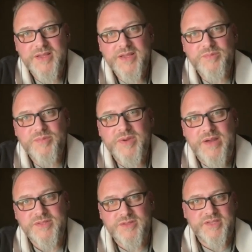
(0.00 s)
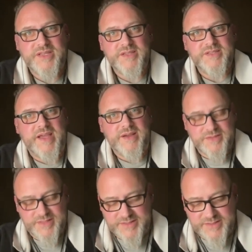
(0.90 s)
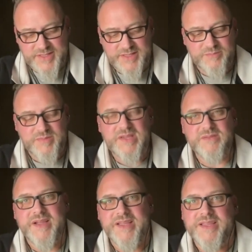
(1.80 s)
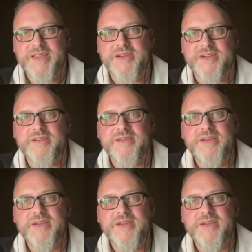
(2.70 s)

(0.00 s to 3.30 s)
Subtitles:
But I was looking down and seeing me right here.